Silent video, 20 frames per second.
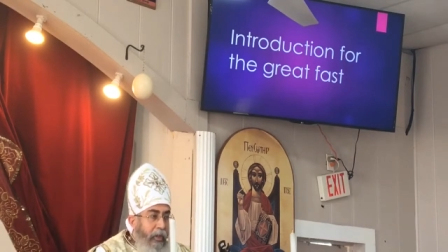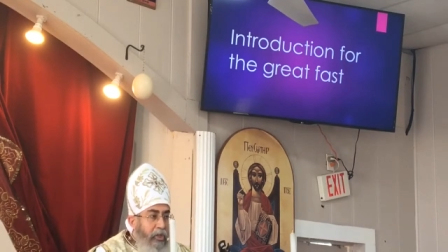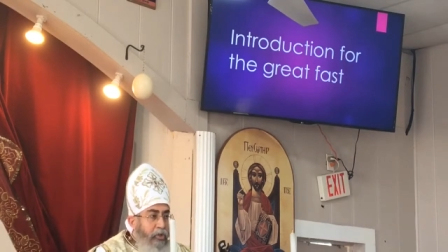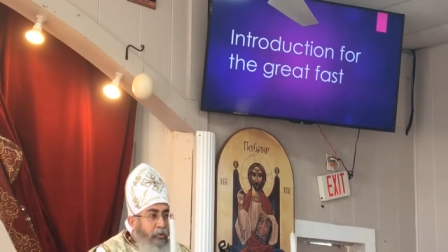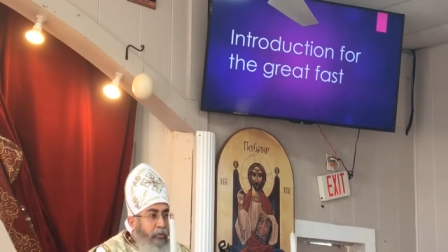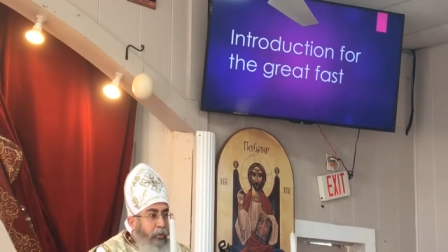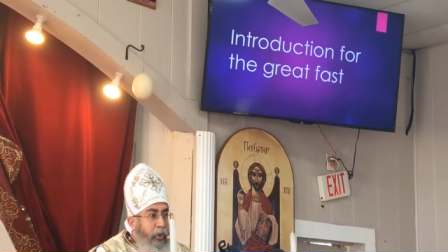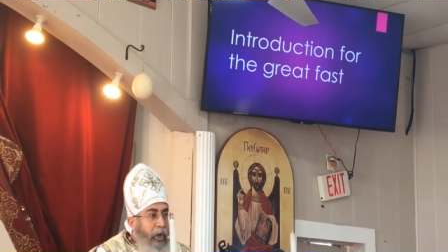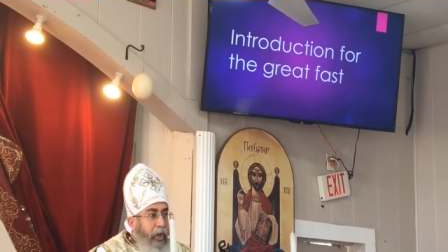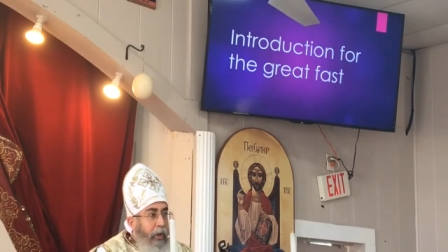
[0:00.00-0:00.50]

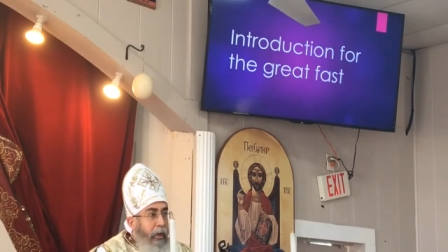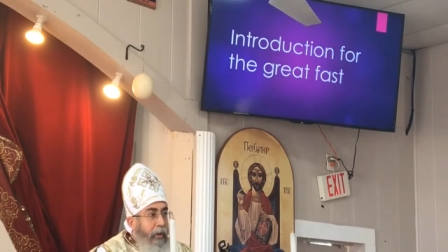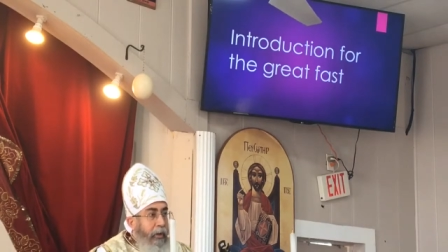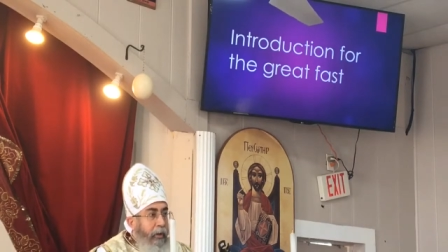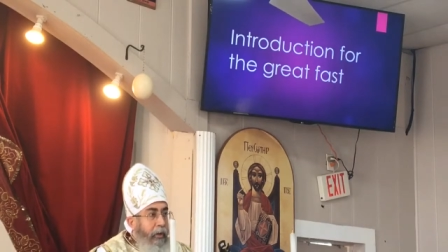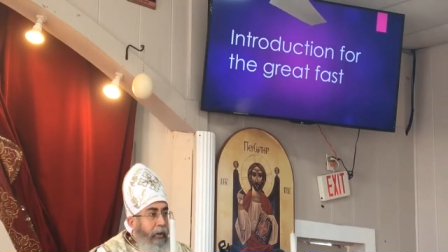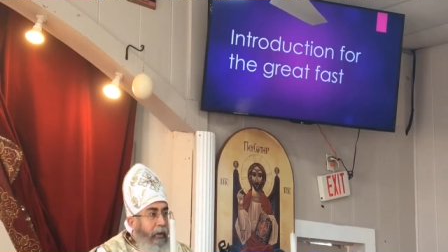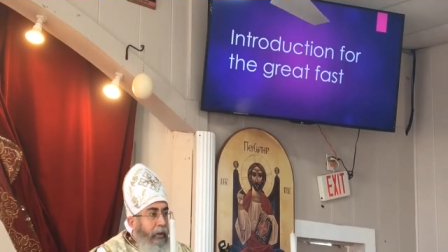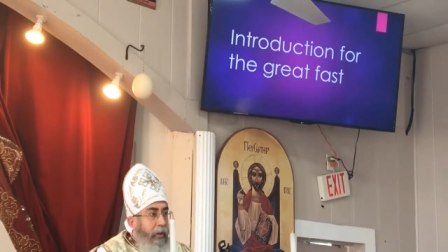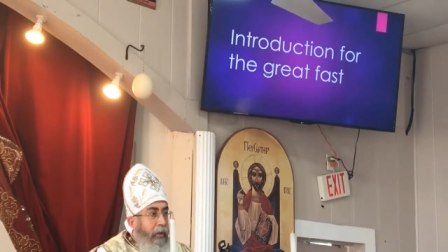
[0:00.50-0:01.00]
the
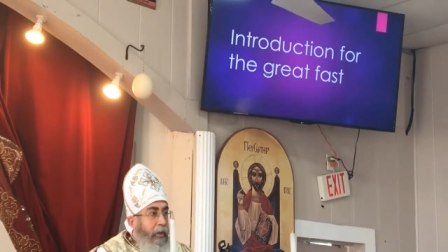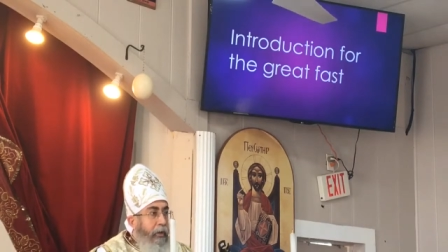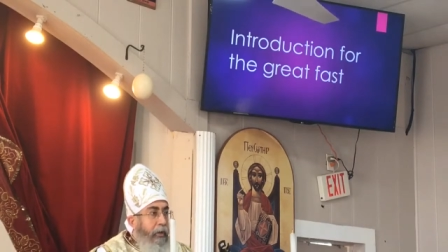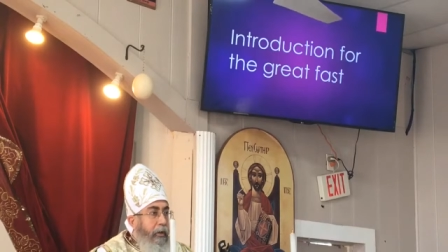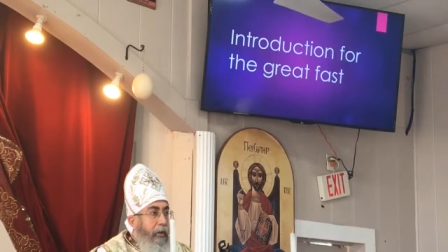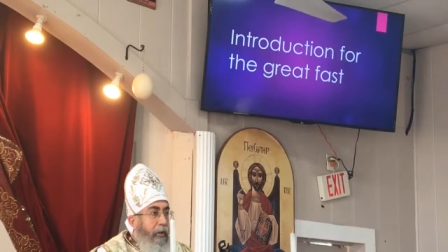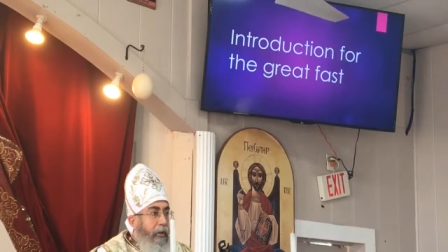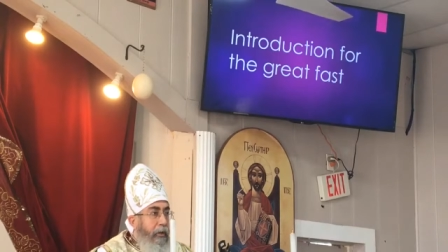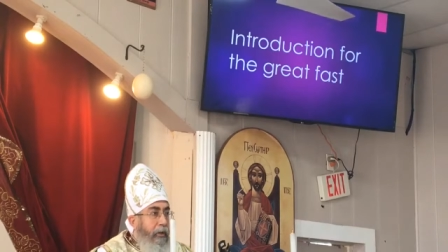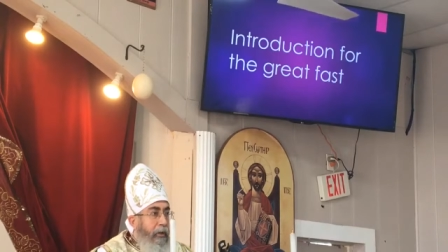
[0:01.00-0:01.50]
spring
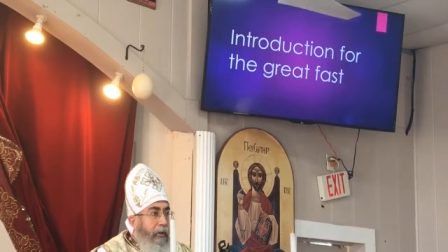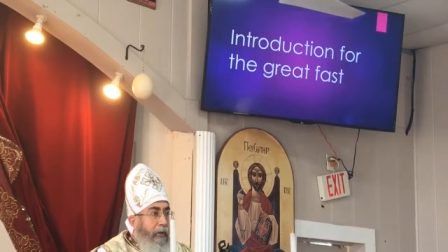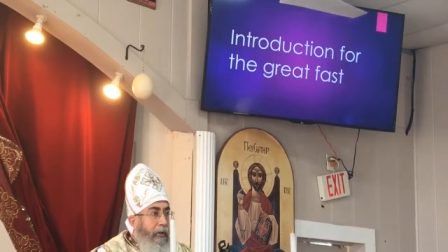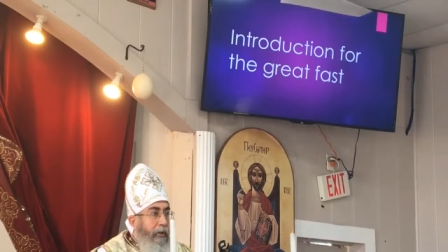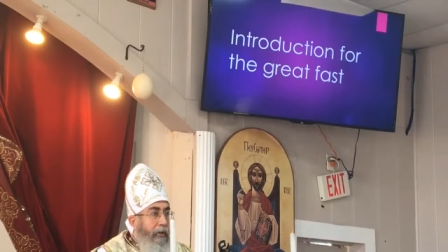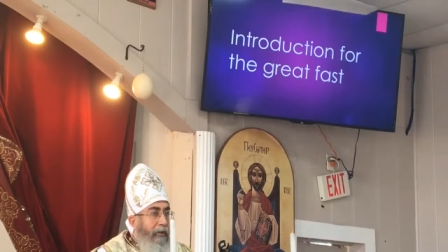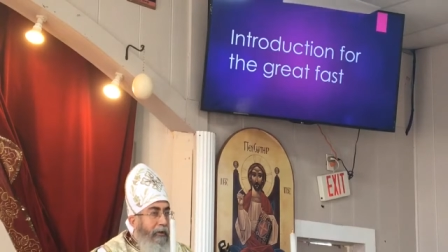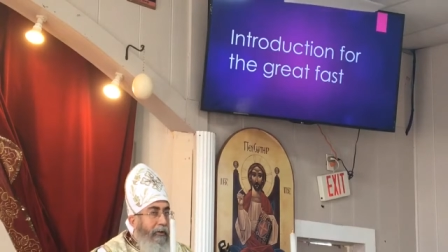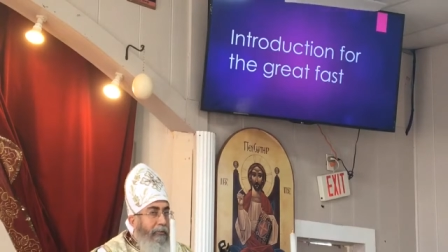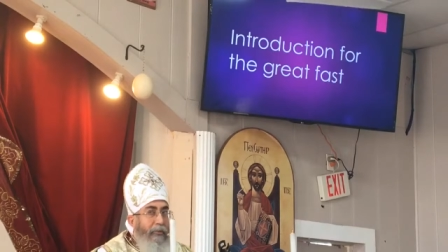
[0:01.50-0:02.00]

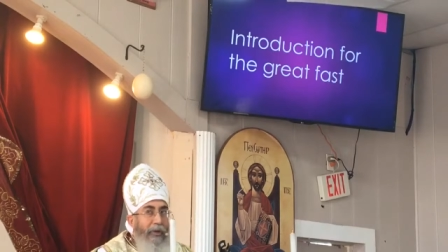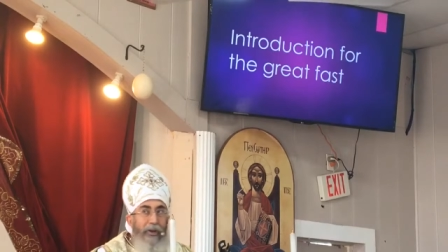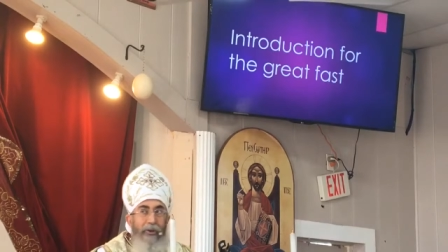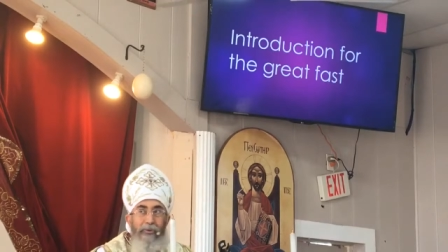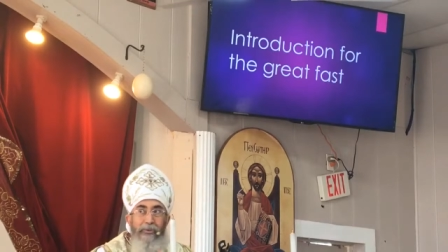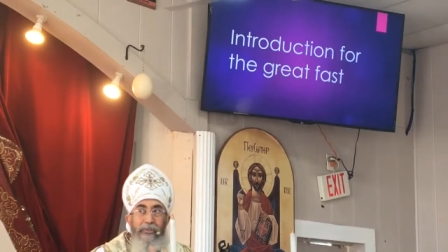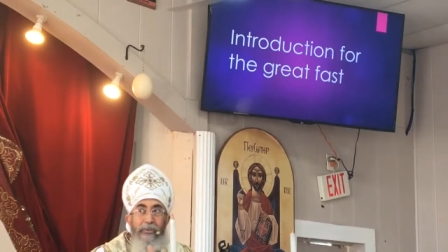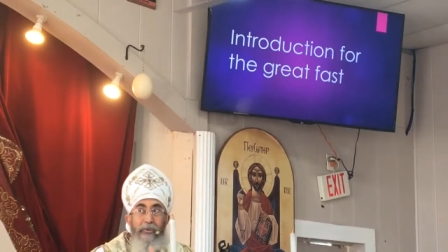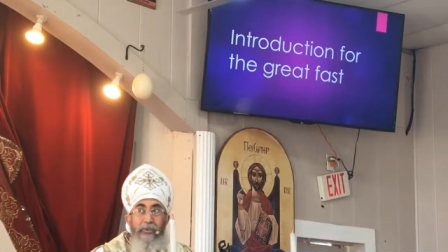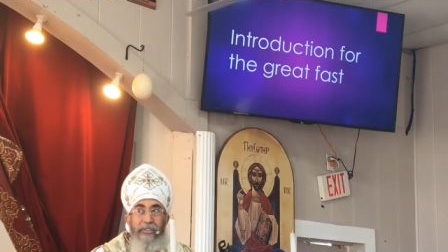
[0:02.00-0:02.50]

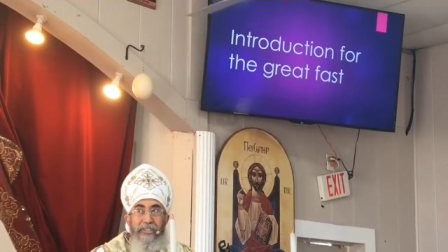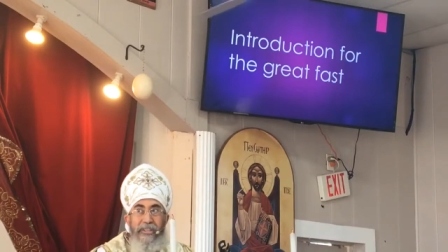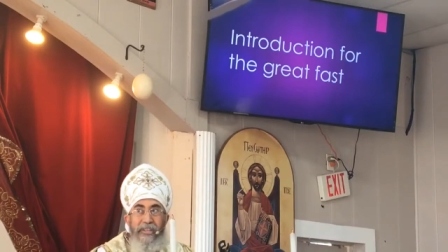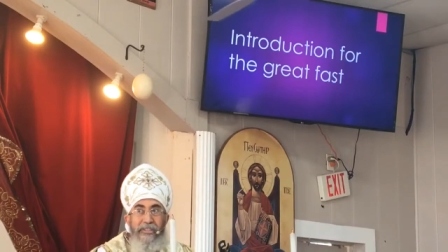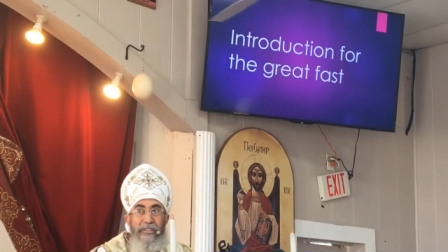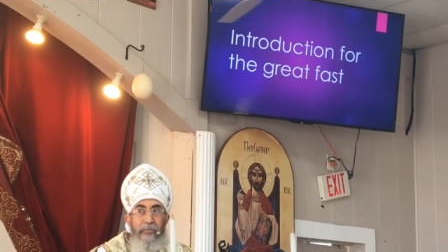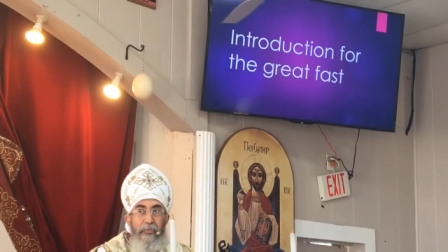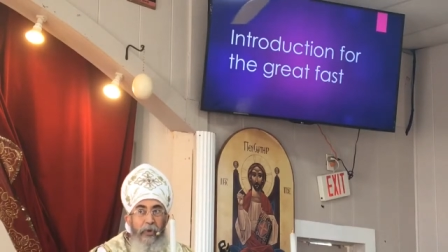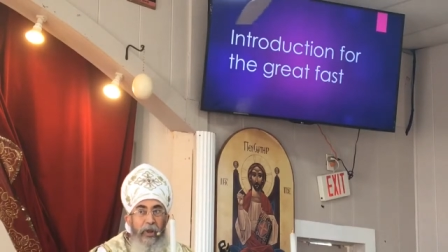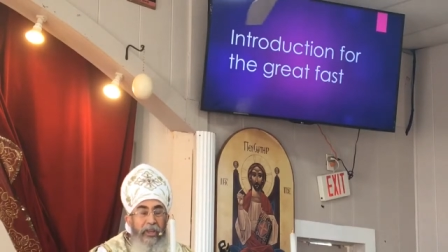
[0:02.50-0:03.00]
we don't
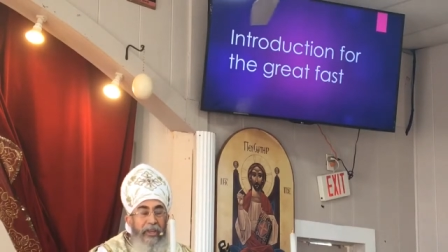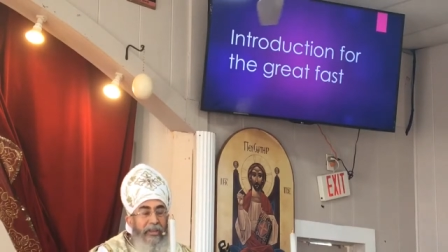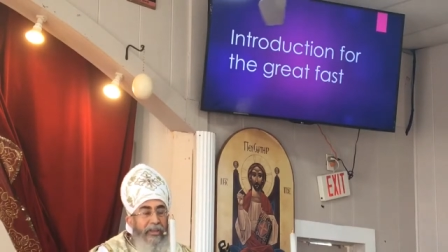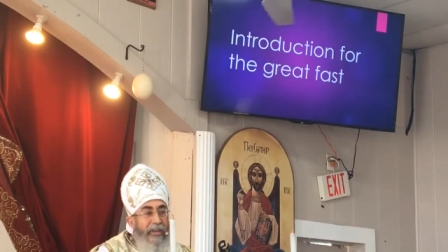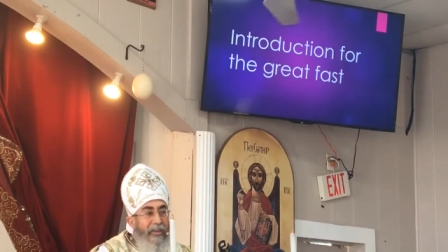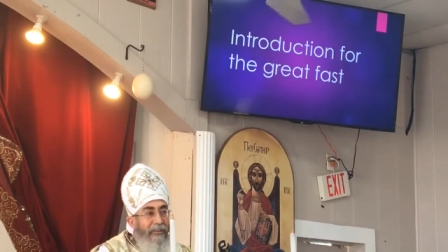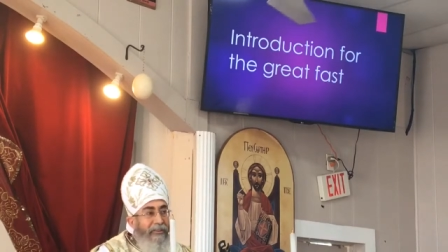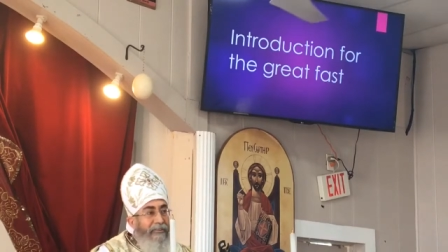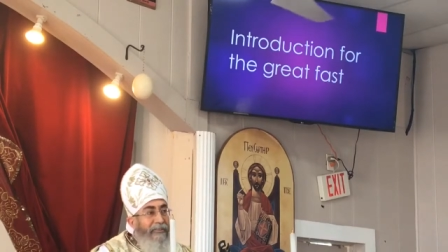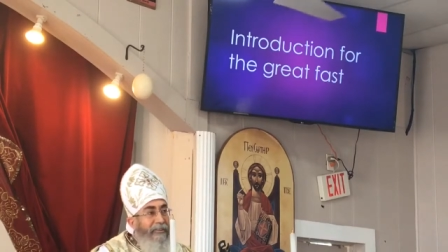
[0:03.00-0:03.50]
see
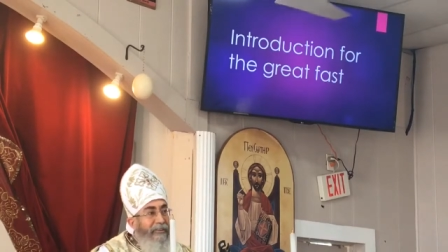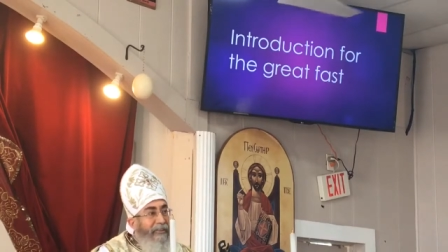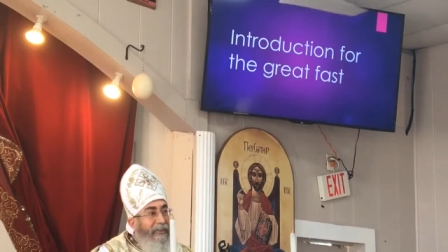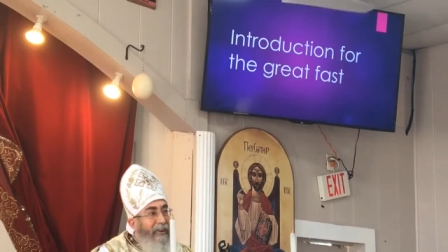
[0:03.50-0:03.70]
spring yet,